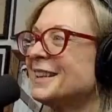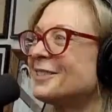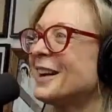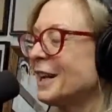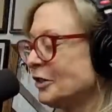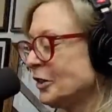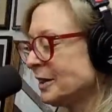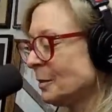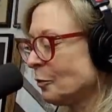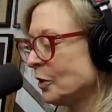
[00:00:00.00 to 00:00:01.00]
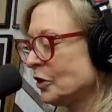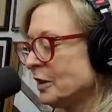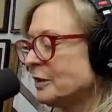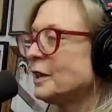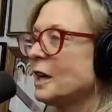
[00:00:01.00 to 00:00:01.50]
Yeah. Right? Because she's someone, when
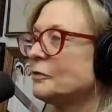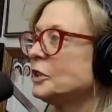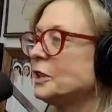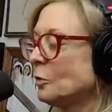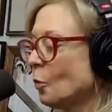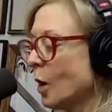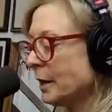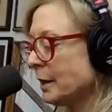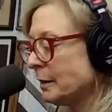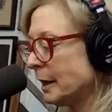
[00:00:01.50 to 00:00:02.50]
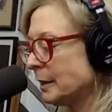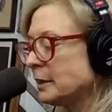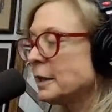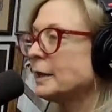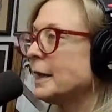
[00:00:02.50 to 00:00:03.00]
she's in love, she doesn't want, and,
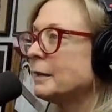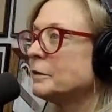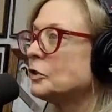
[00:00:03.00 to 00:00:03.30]
and